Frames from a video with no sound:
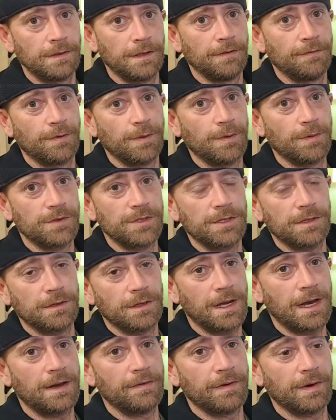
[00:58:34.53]
If we were
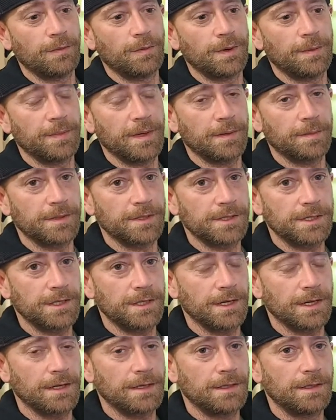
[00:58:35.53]
still live, I wouldn't be able to
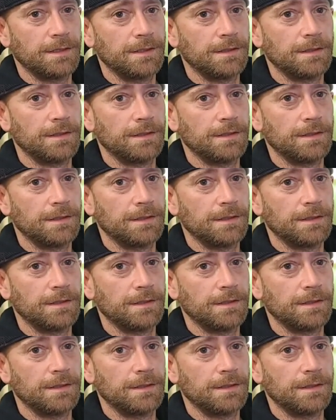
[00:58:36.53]
see that.